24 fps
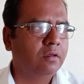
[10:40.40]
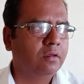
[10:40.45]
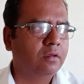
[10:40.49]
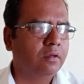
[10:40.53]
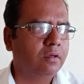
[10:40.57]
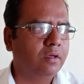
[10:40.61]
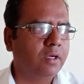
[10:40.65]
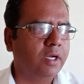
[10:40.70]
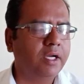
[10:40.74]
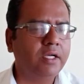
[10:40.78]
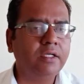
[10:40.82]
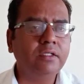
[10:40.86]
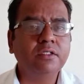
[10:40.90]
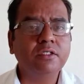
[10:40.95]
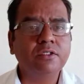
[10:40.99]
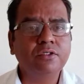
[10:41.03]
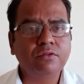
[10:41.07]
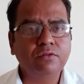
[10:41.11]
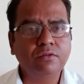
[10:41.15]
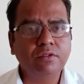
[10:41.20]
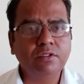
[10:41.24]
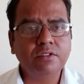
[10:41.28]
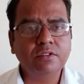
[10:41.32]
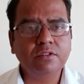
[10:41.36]
and the
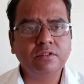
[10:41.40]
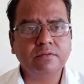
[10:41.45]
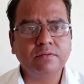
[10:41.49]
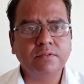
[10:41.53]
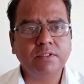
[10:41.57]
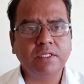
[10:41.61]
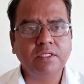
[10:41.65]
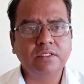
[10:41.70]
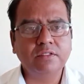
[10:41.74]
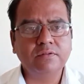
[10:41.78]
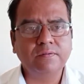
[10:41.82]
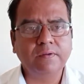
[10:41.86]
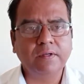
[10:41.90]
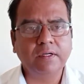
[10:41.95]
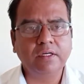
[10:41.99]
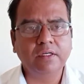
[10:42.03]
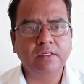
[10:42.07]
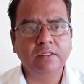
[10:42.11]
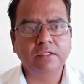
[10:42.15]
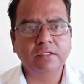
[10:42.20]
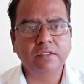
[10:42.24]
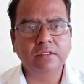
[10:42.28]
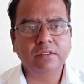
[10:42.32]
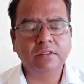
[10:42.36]
students of science
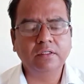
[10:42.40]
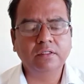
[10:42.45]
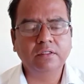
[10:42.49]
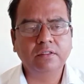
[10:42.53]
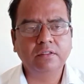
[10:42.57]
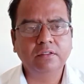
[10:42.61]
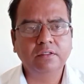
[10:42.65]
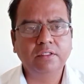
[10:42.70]
faculty,